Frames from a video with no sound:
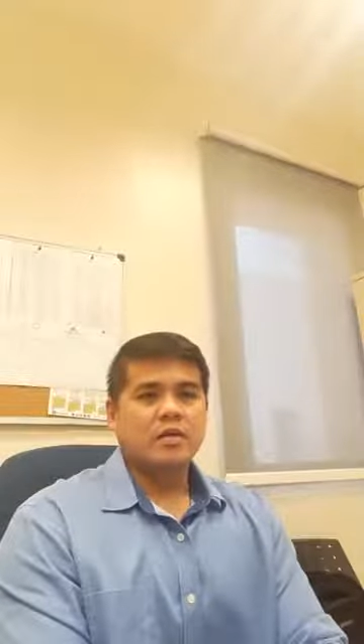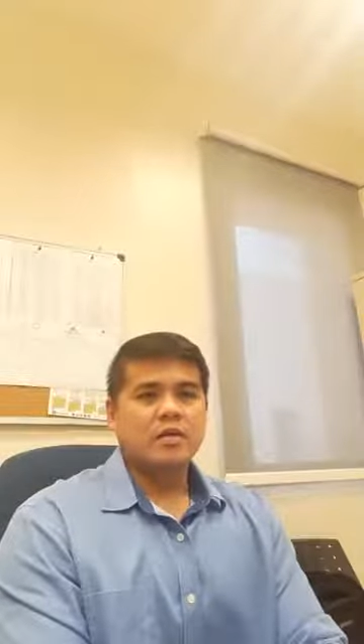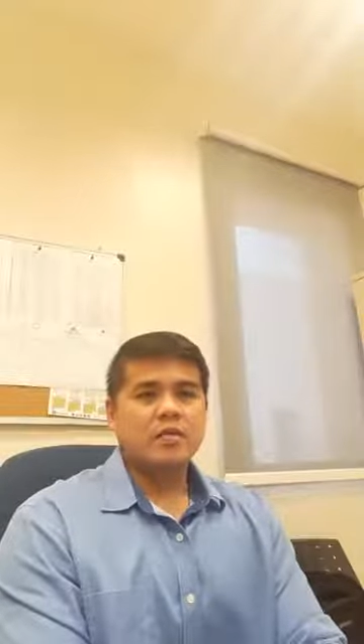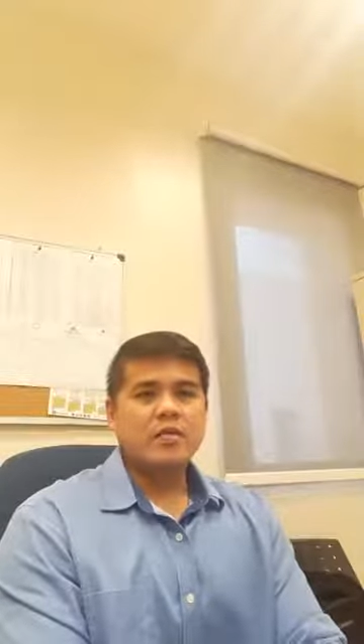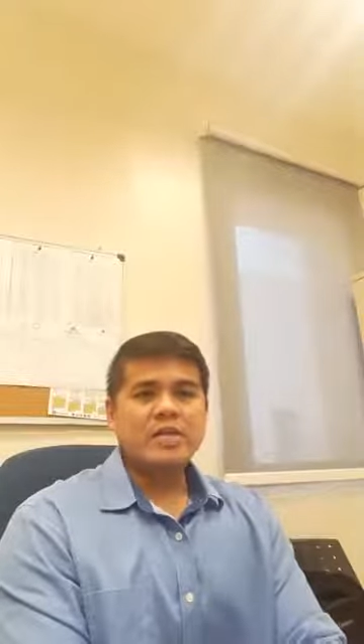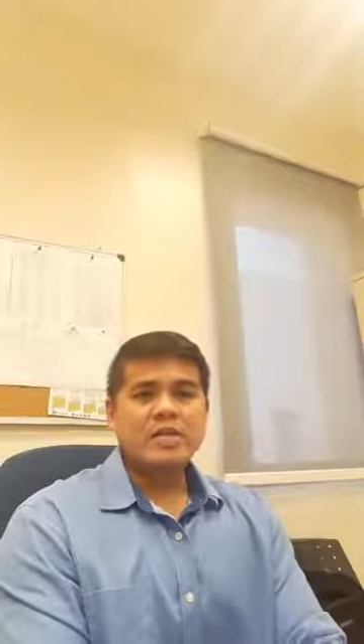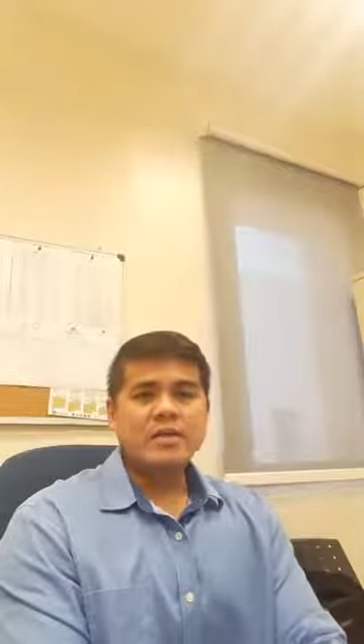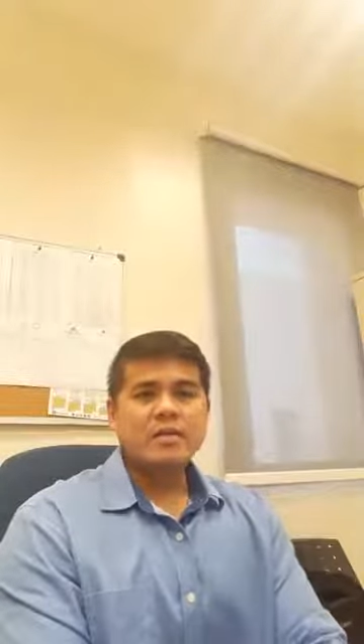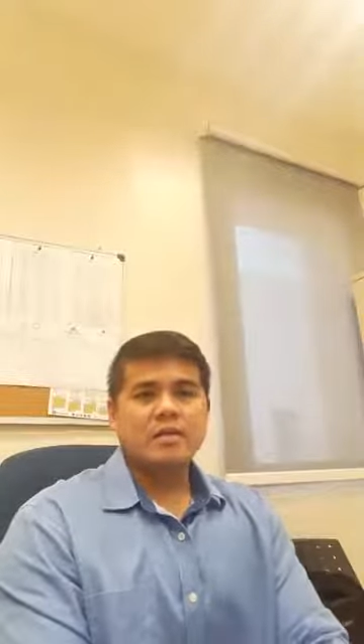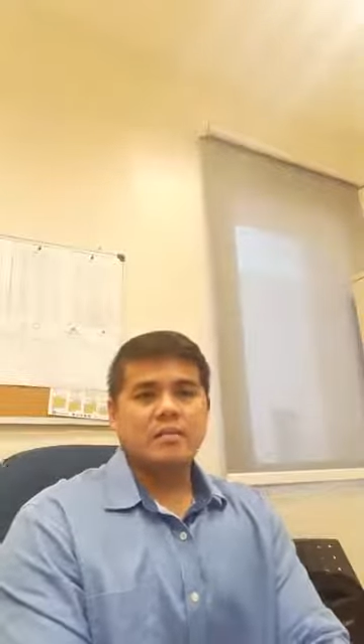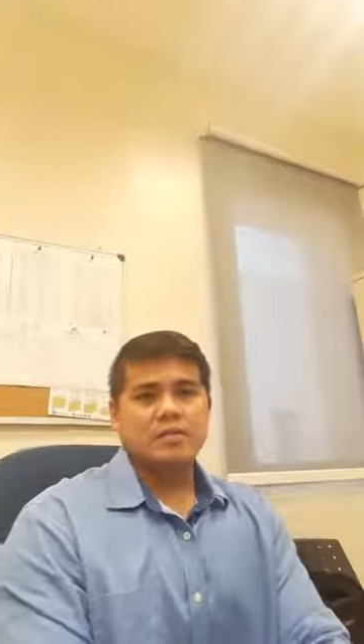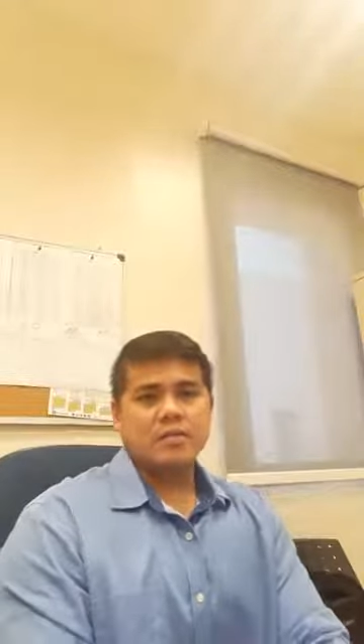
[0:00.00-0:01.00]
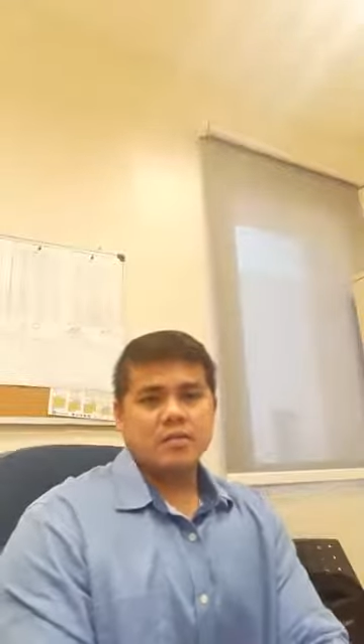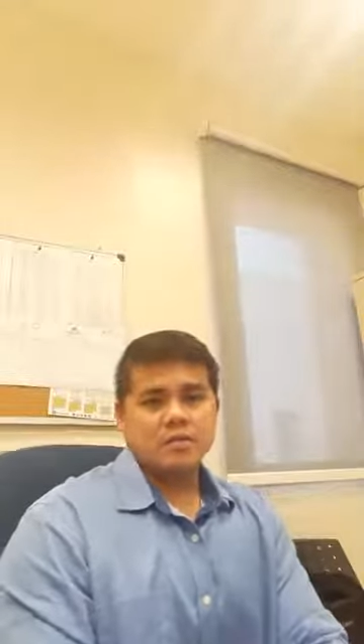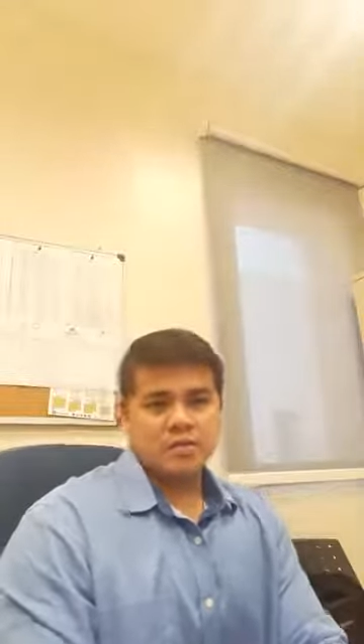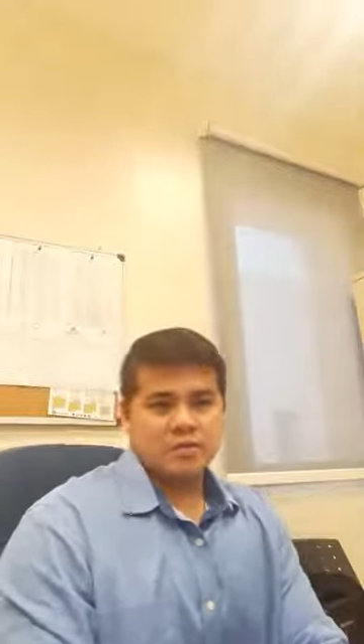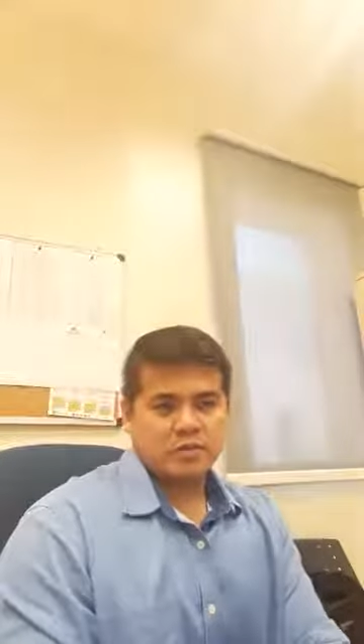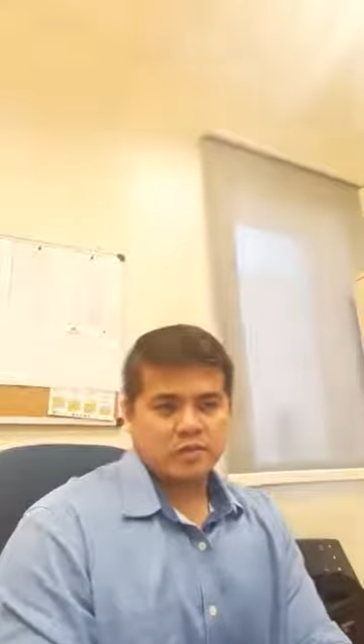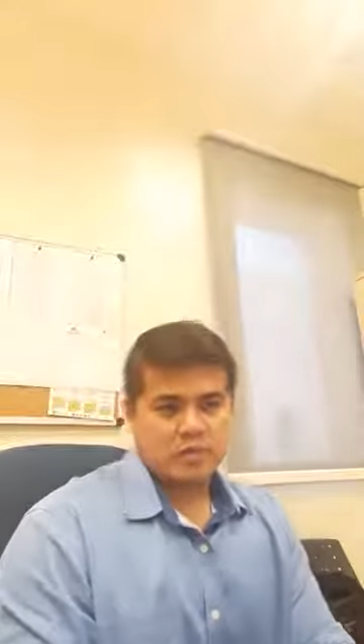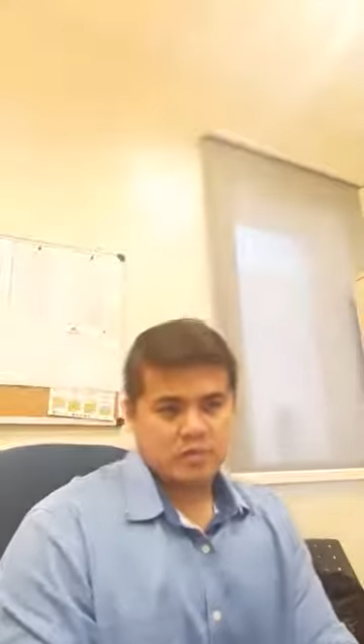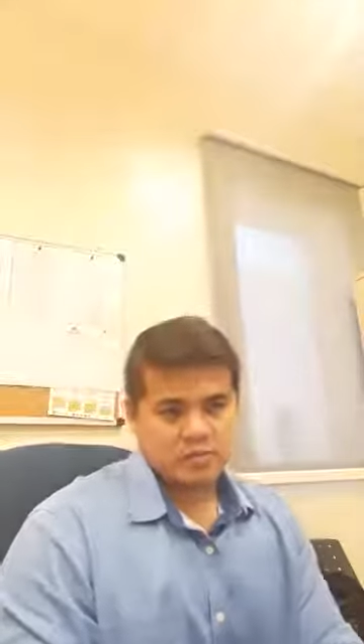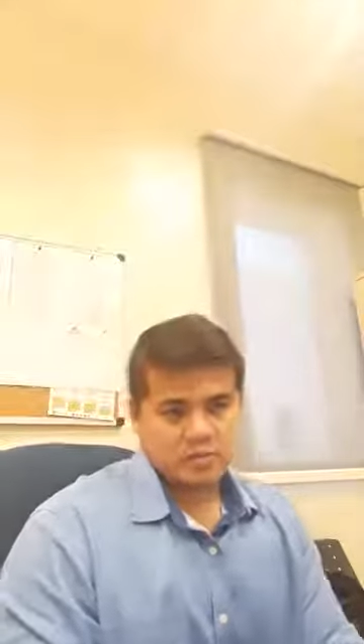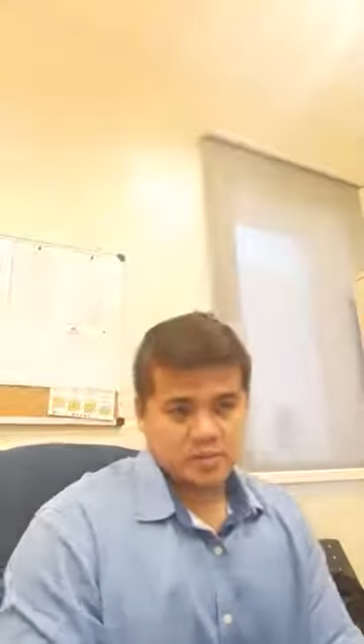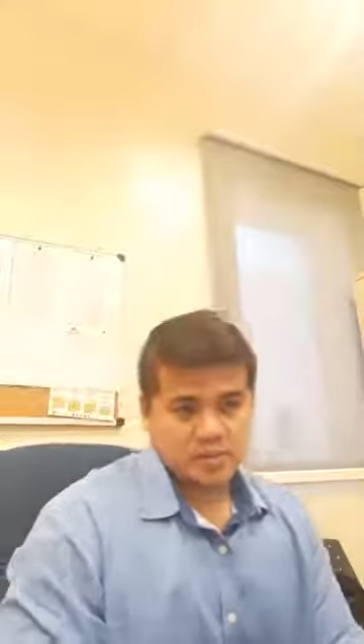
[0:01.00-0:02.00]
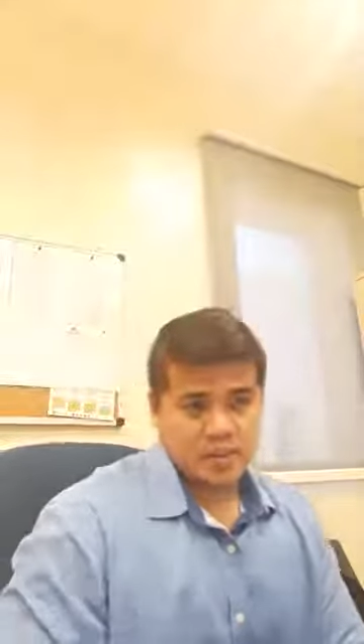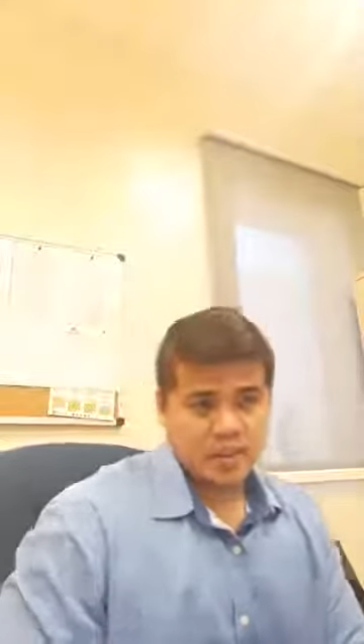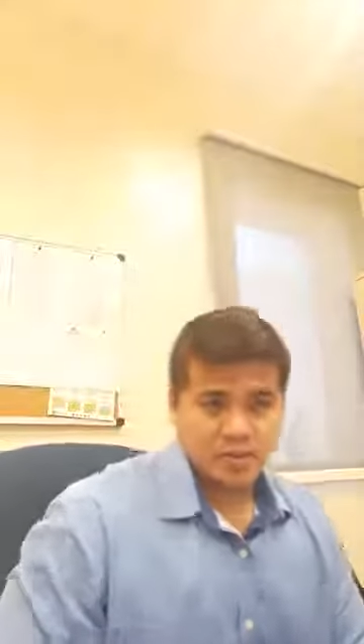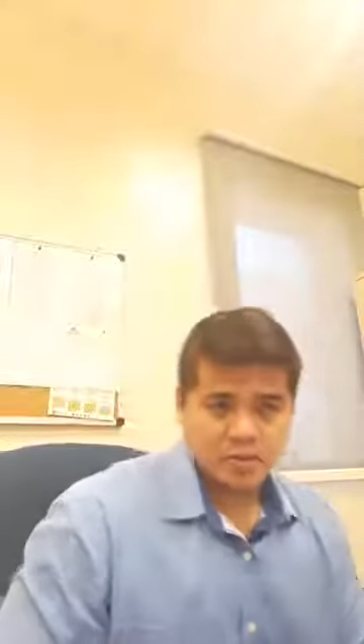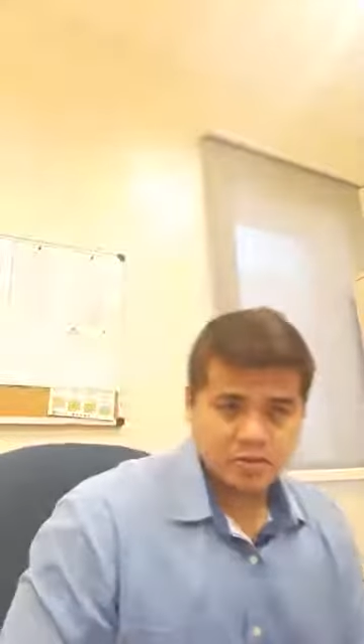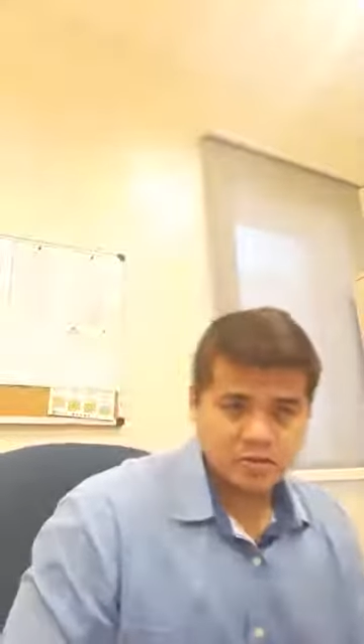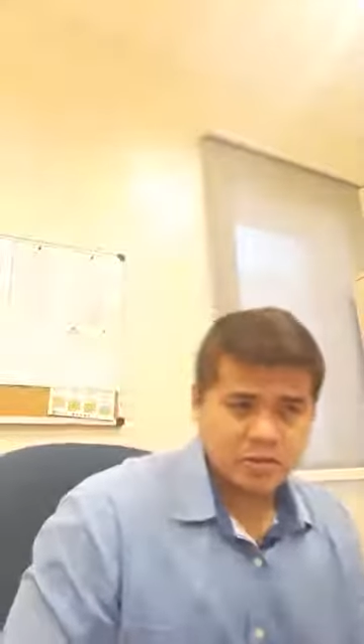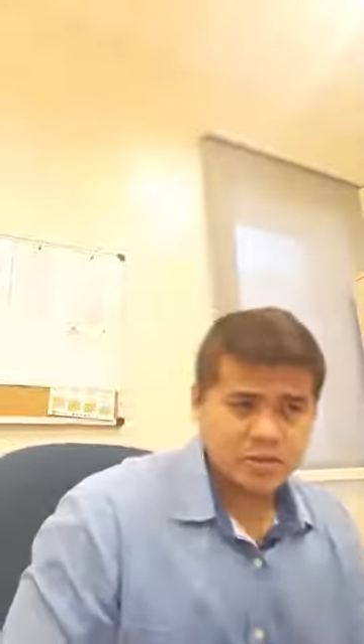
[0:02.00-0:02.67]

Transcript: Through in-depth conversations,